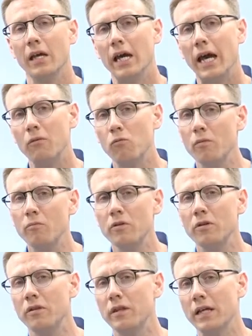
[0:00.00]
And one
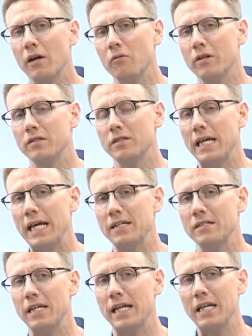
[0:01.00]
more thing I want to say
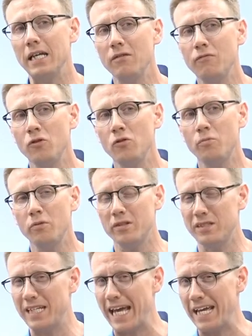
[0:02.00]
is that if you
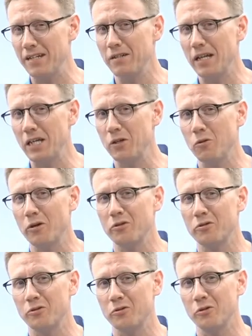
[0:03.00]
pretend like you
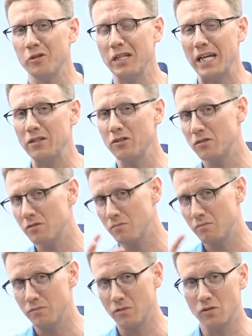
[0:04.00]
understood and just
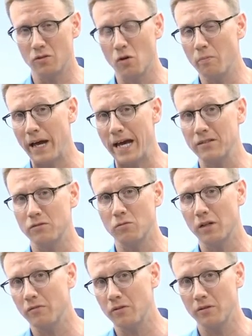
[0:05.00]
go past
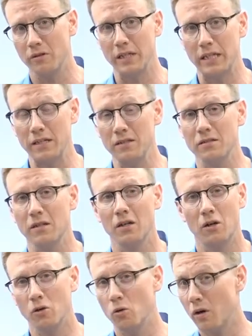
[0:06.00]
whatever it is
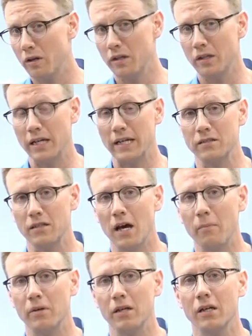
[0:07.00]
or go on to the next
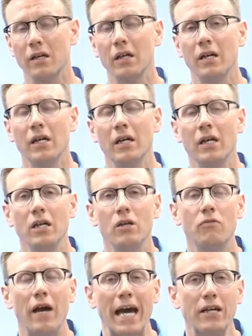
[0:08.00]
topic,
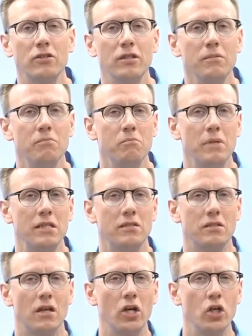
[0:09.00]
you've actually
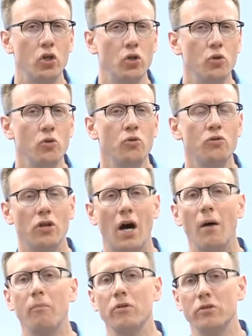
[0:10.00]
missed a huge
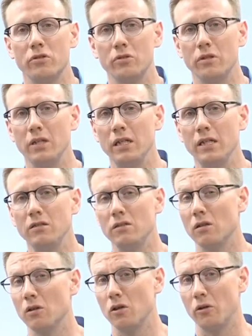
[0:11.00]
opportunity
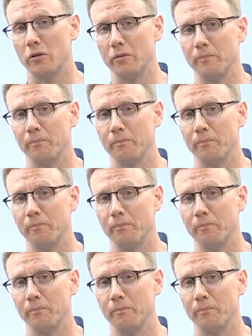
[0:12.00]
to learn.